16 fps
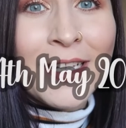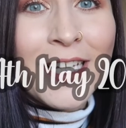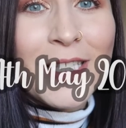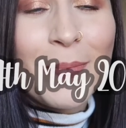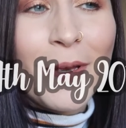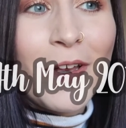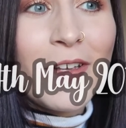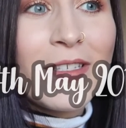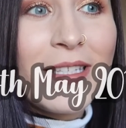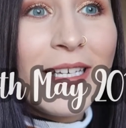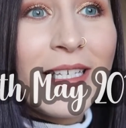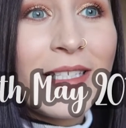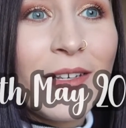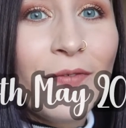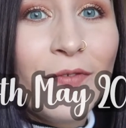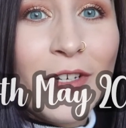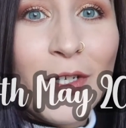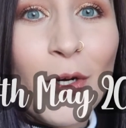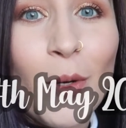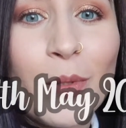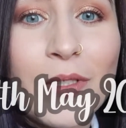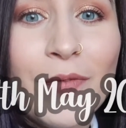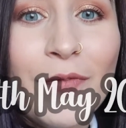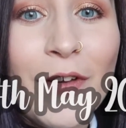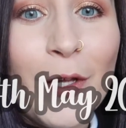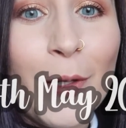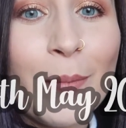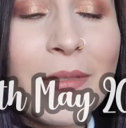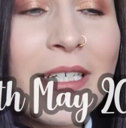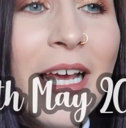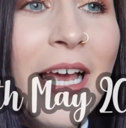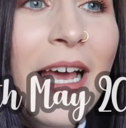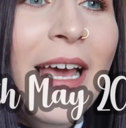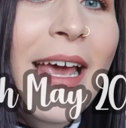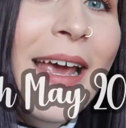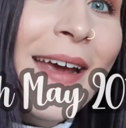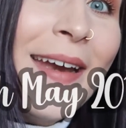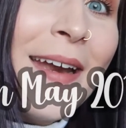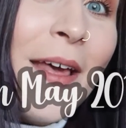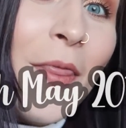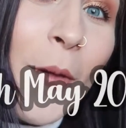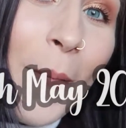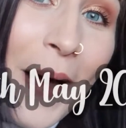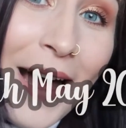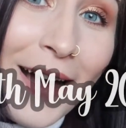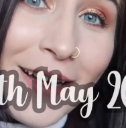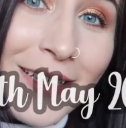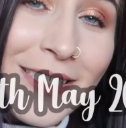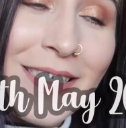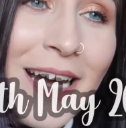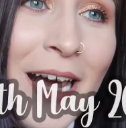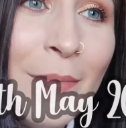and that's because this video was filmed in the past.